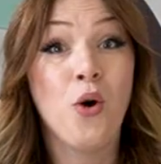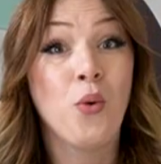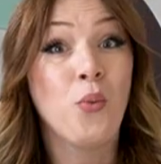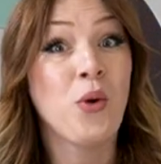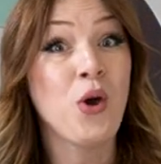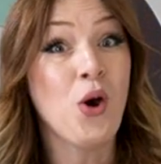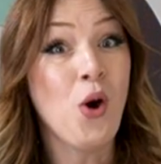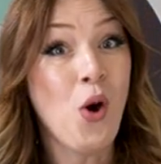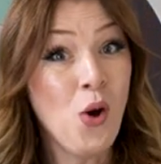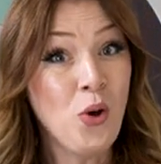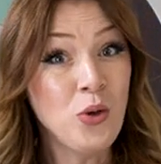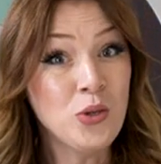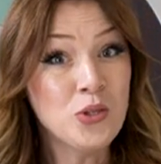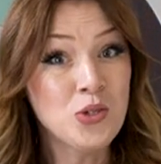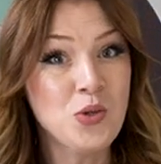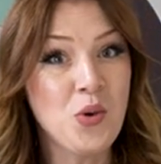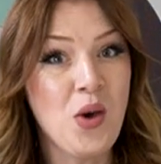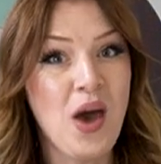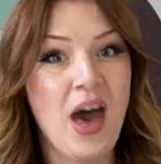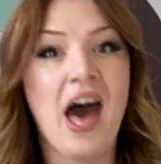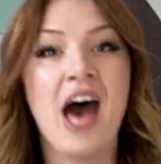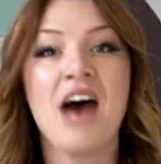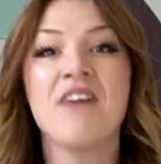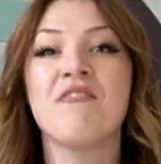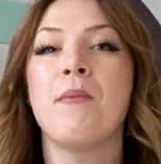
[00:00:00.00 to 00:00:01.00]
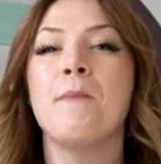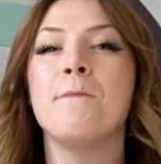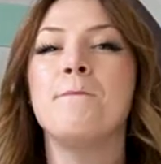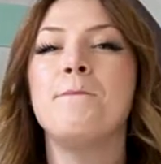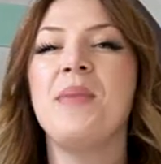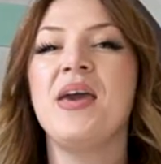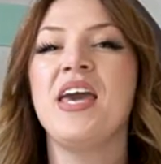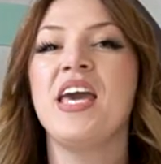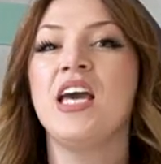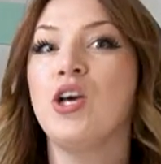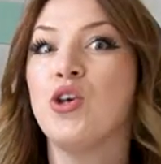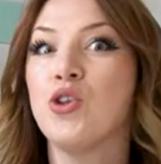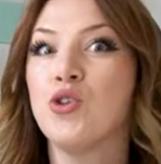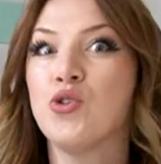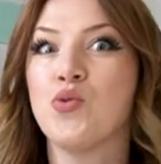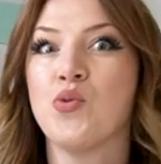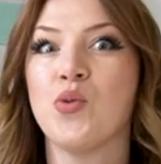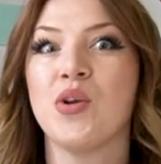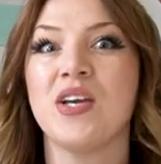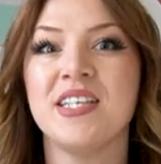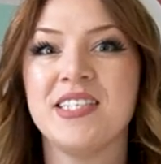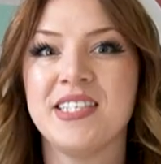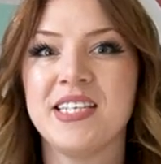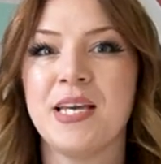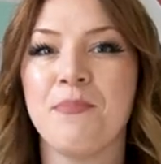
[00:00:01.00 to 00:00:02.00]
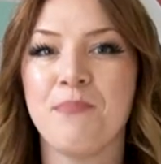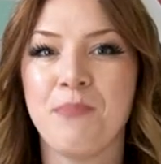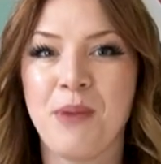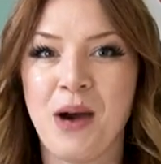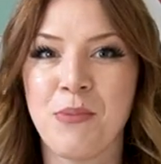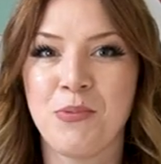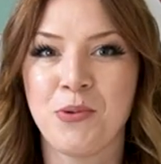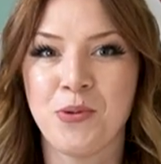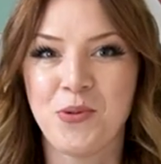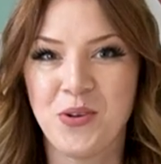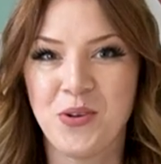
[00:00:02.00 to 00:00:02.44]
We also have big 3D pipe